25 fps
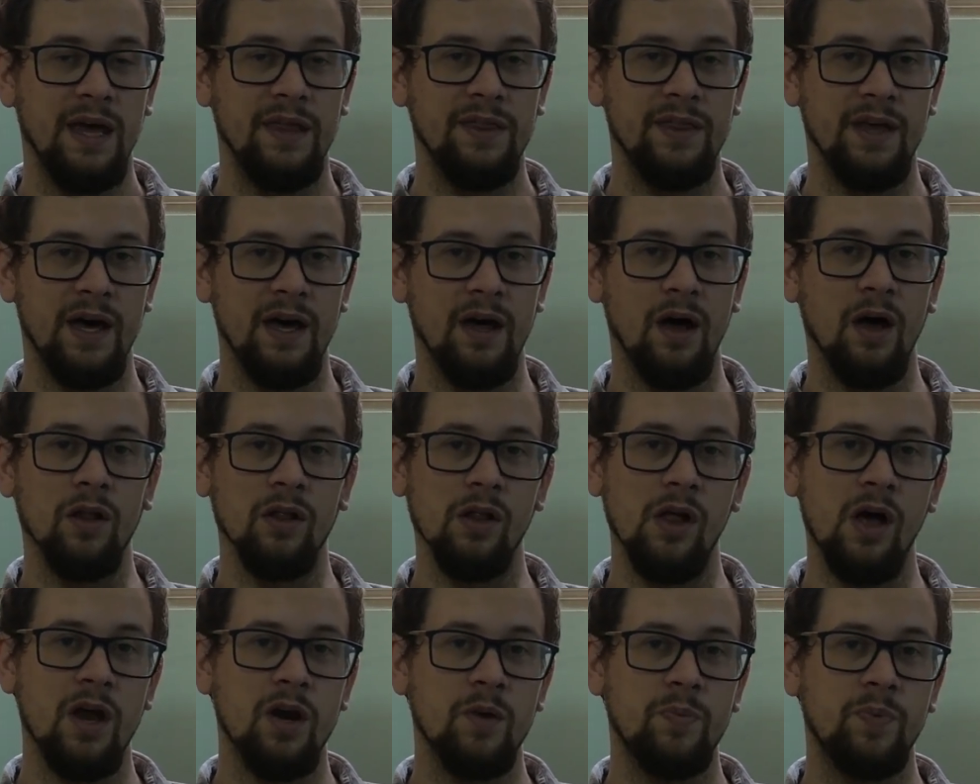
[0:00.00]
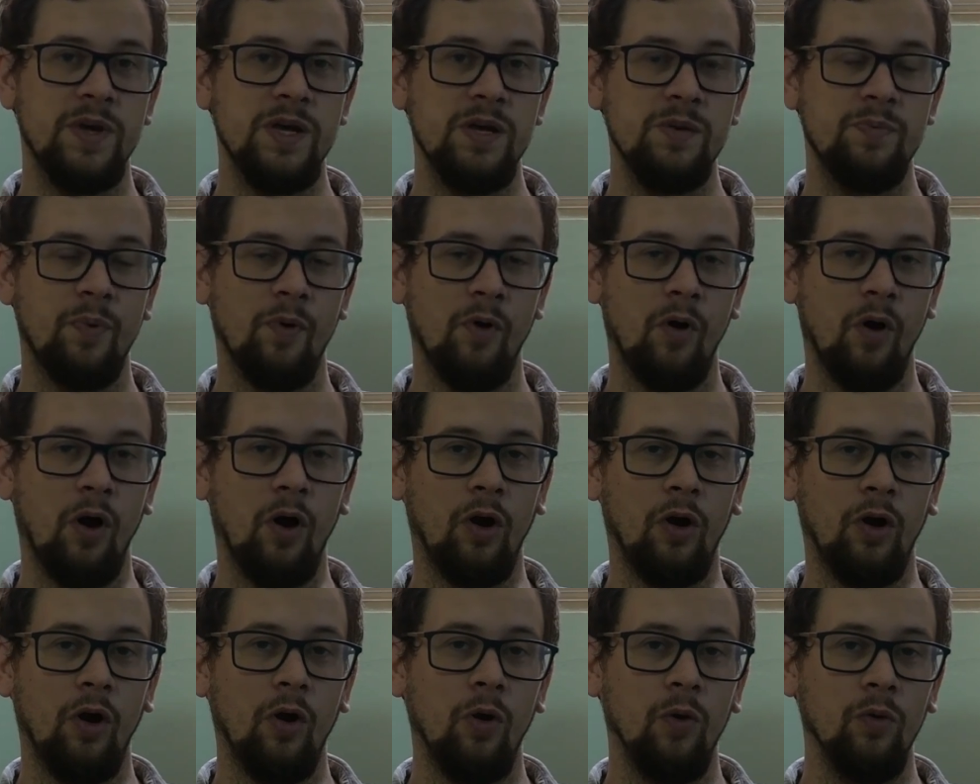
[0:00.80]
a lot of people
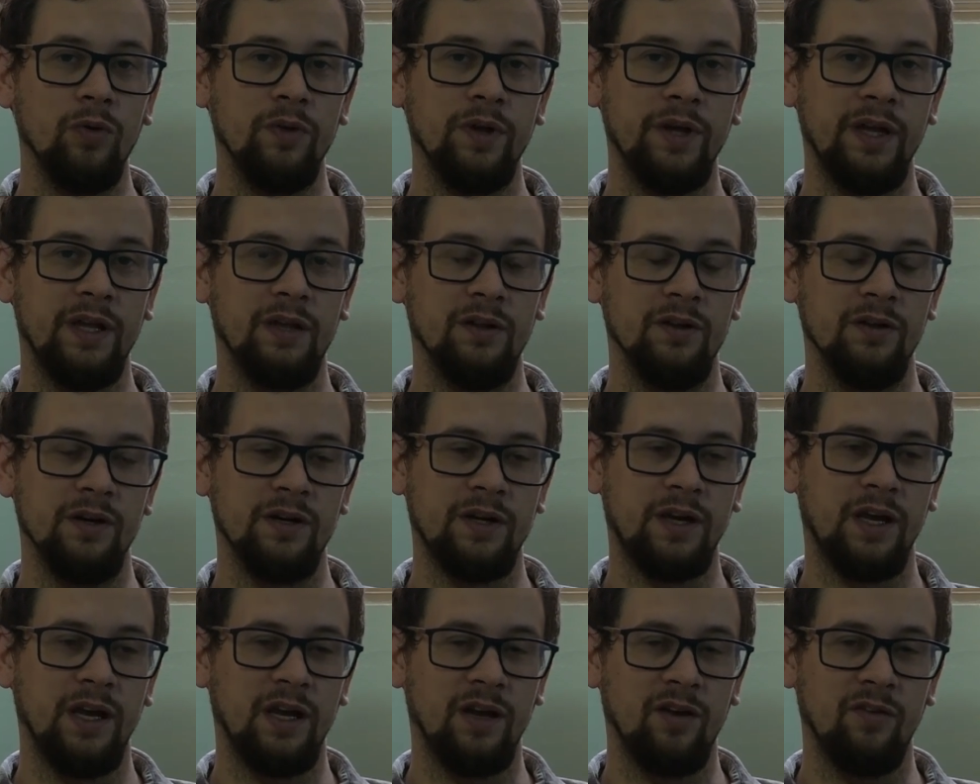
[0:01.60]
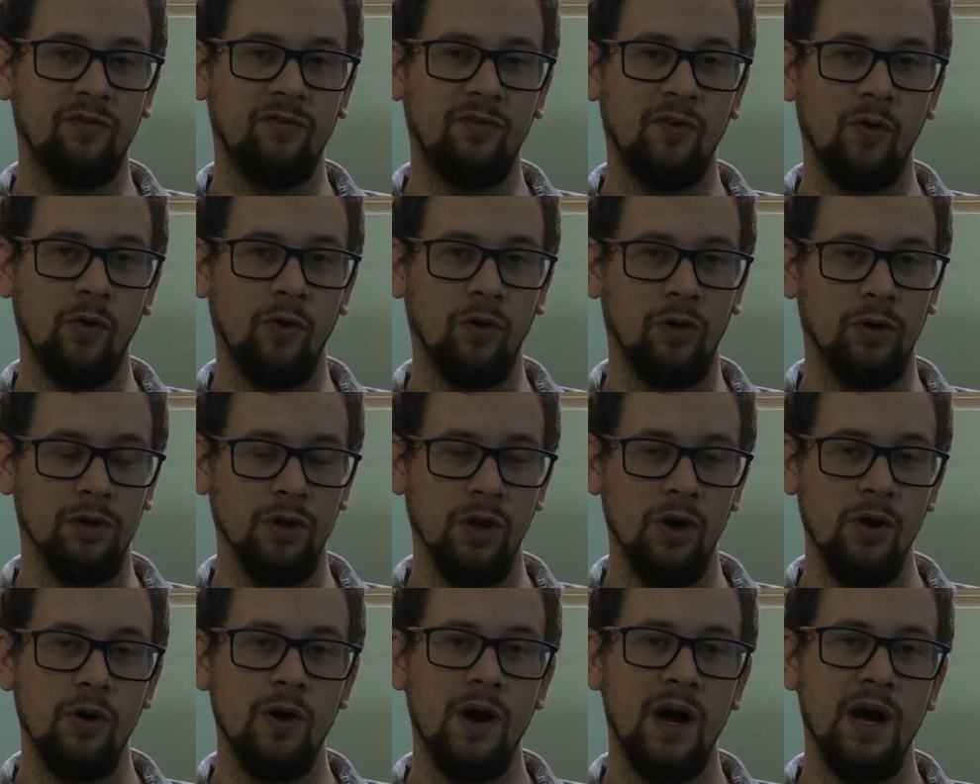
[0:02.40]
are only looking for
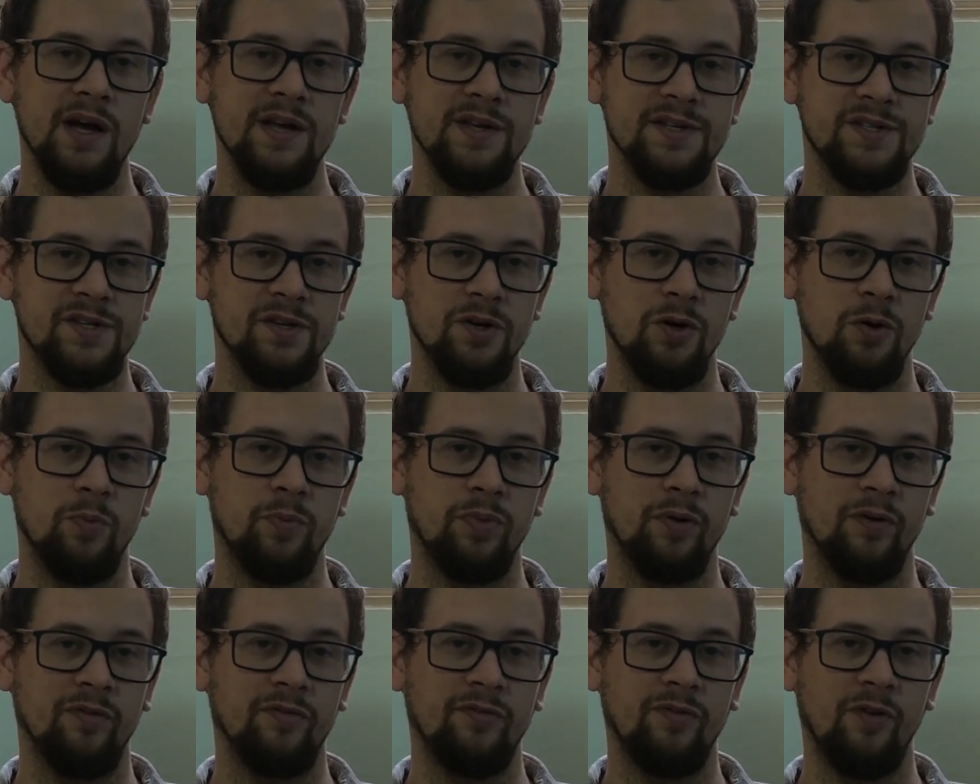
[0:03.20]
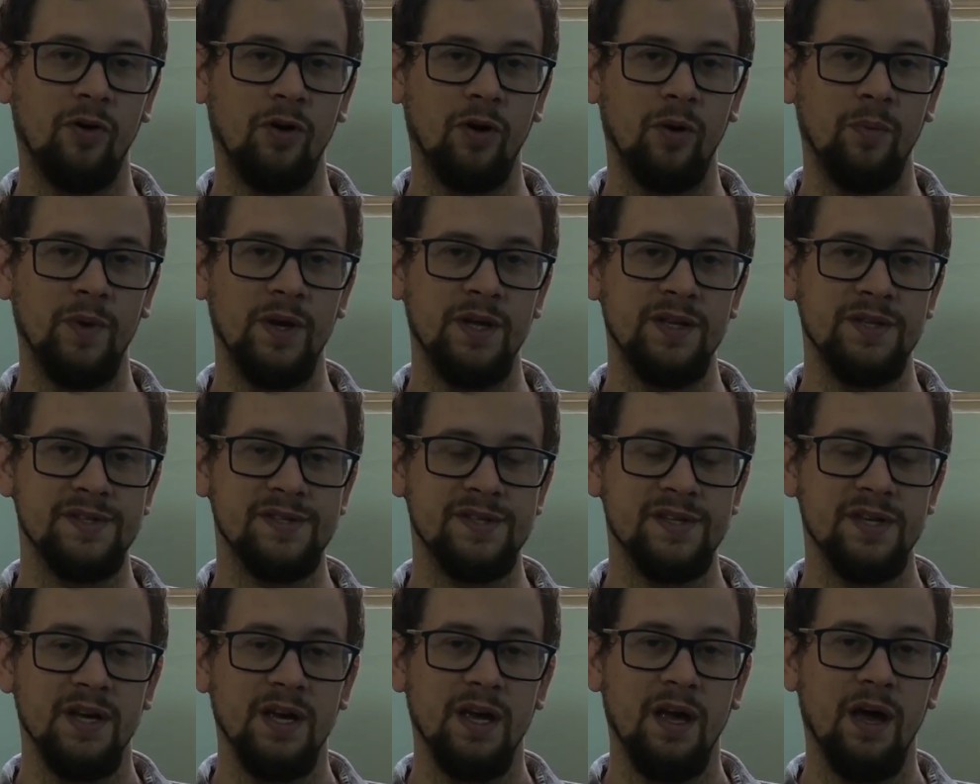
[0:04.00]
low ISO
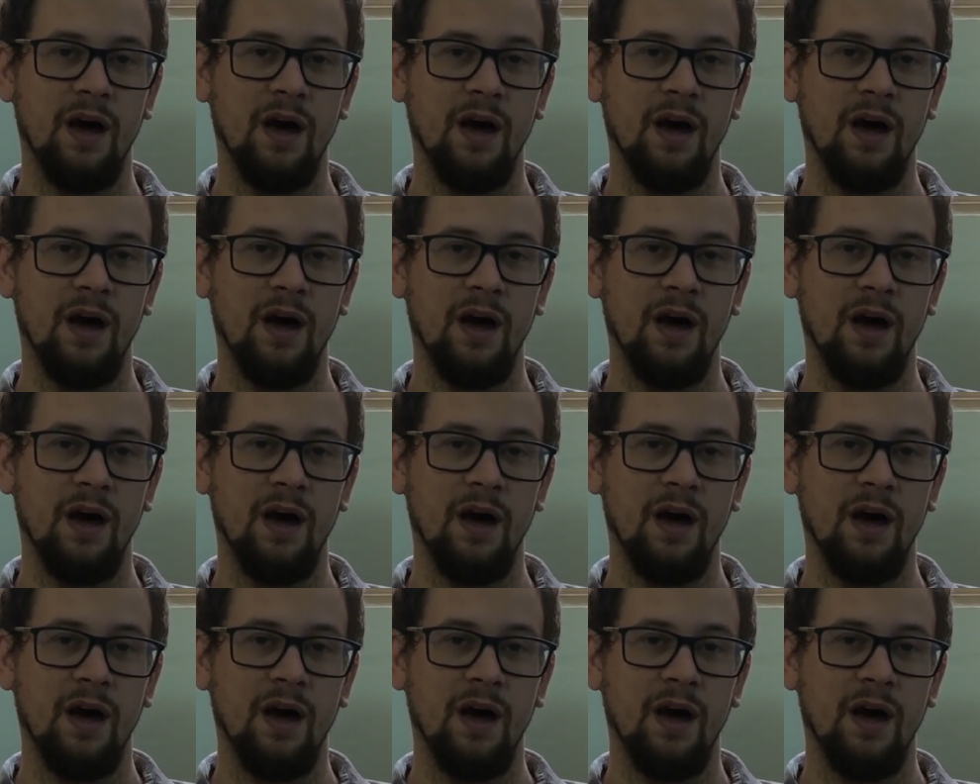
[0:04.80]
performance,